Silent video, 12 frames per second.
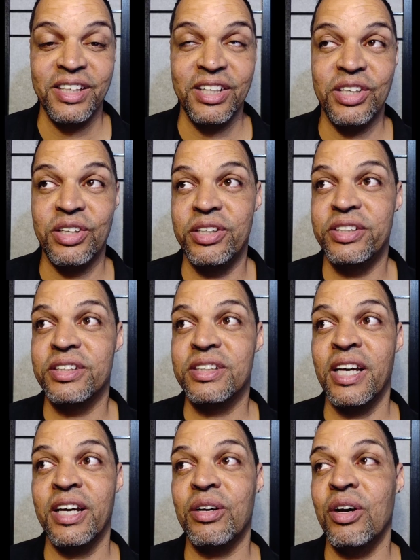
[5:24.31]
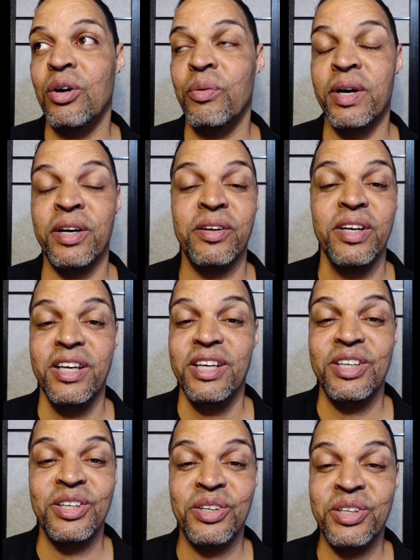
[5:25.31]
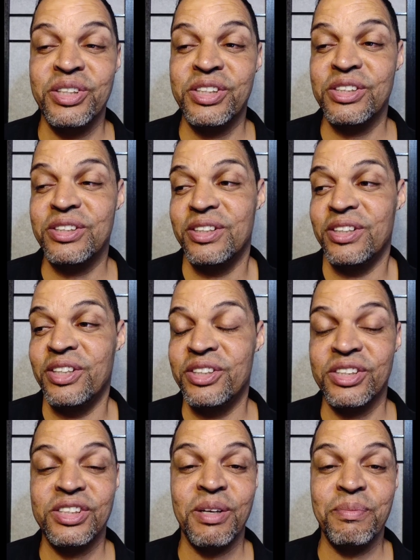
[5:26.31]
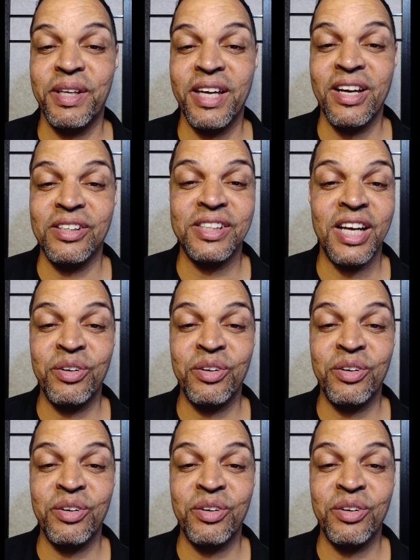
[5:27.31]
You're just like, oh well, you're just something else.